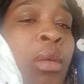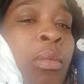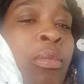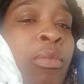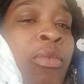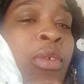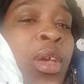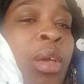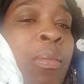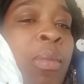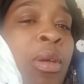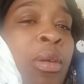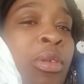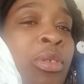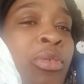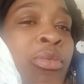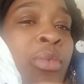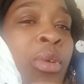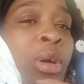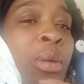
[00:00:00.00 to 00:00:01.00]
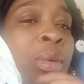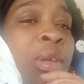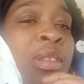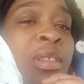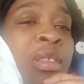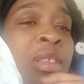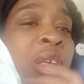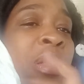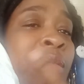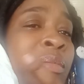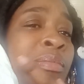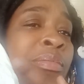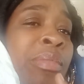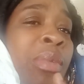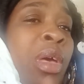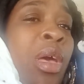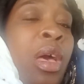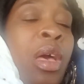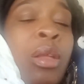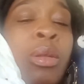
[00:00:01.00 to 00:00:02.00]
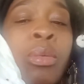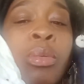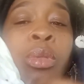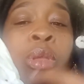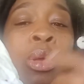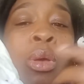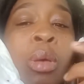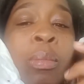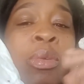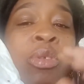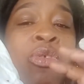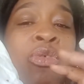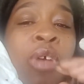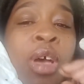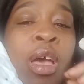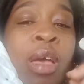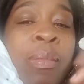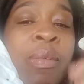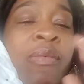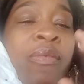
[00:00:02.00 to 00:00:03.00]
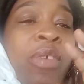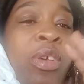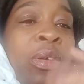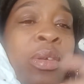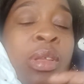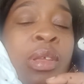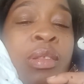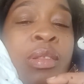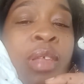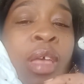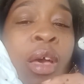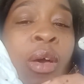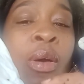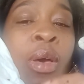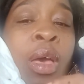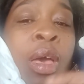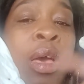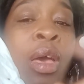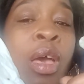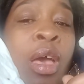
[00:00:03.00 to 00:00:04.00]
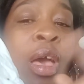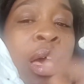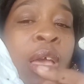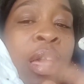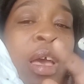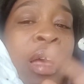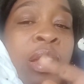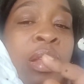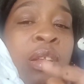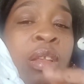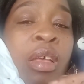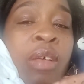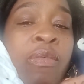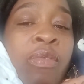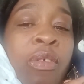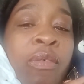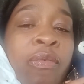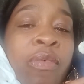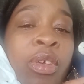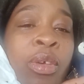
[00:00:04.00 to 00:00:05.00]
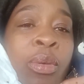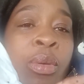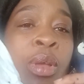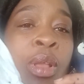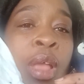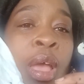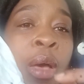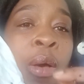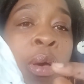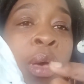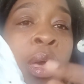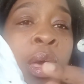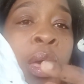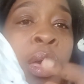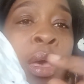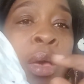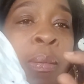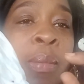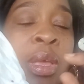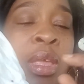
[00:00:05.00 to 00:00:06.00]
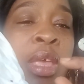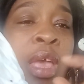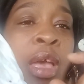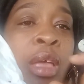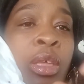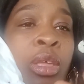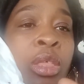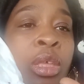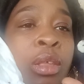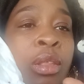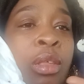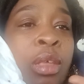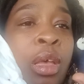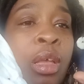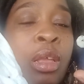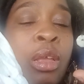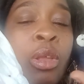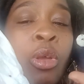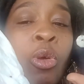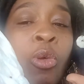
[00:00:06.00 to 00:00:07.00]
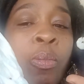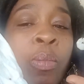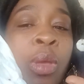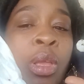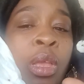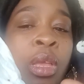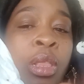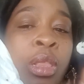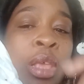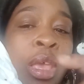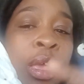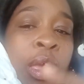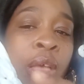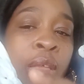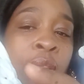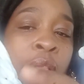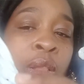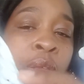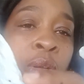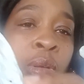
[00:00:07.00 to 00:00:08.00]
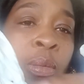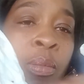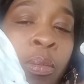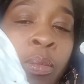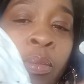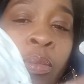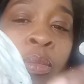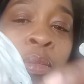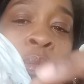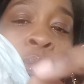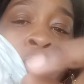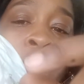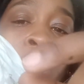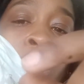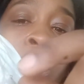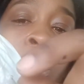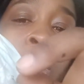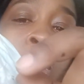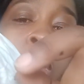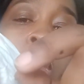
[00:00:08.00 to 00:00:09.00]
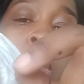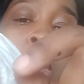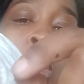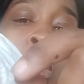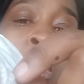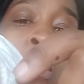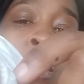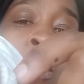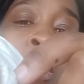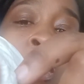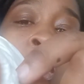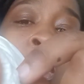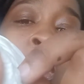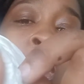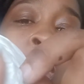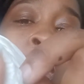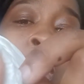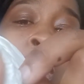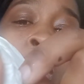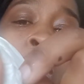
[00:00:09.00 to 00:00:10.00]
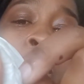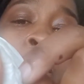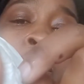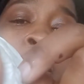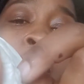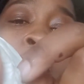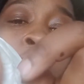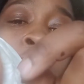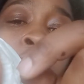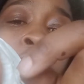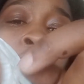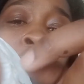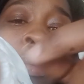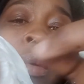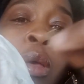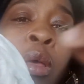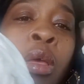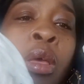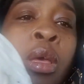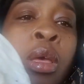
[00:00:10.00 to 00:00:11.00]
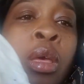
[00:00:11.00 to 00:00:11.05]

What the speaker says: cranberries grow and stuff, I don't know. I'm gonna figure this out. I got enough to figure it out. But yeah, you just cut it open and take out the little seeds. Let me see here if I can get one.